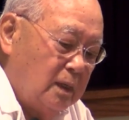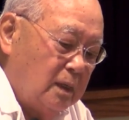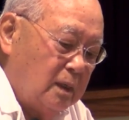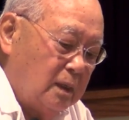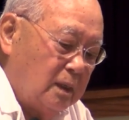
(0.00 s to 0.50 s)

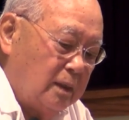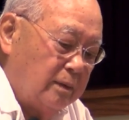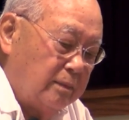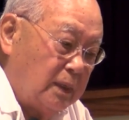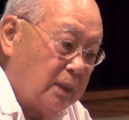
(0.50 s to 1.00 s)

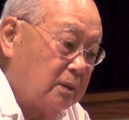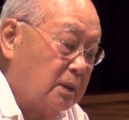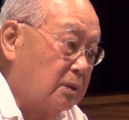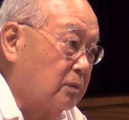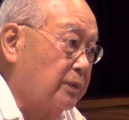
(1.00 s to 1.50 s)
um, I,
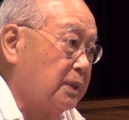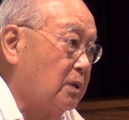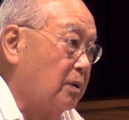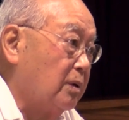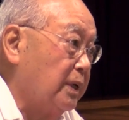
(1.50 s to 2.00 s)
I, don't
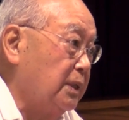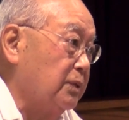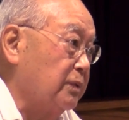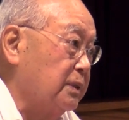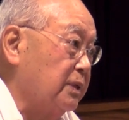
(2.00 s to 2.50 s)
recall
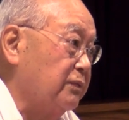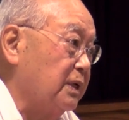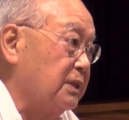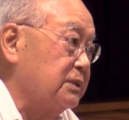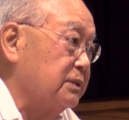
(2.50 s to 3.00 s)
anyone ever
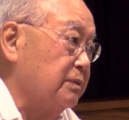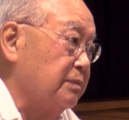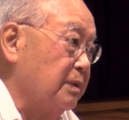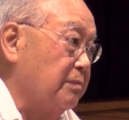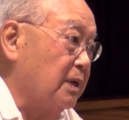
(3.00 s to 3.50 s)
asking
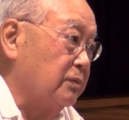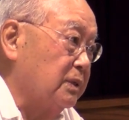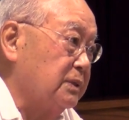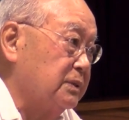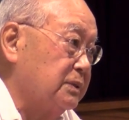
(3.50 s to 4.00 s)
me my
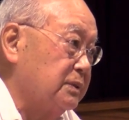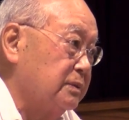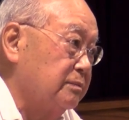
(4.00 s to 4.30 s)
race,